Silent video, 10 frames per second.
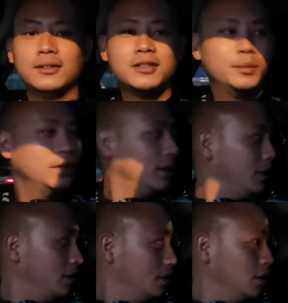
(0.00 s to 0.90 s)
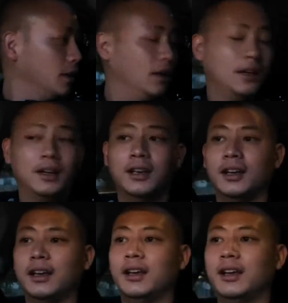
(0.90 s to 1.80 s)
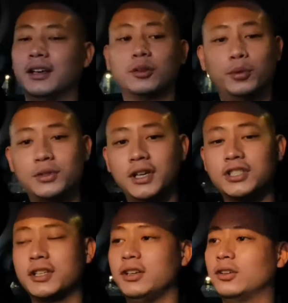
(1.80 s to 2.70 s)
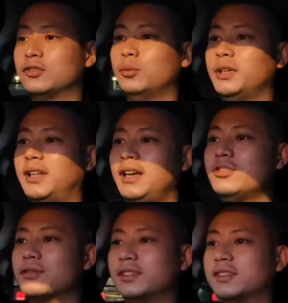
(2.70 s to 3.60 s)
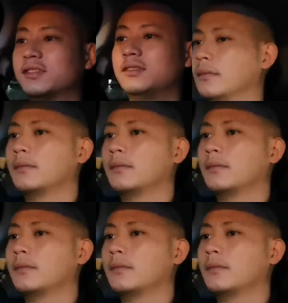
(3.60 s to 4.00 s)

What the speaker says: ultimately, it could potentially also be dangerous.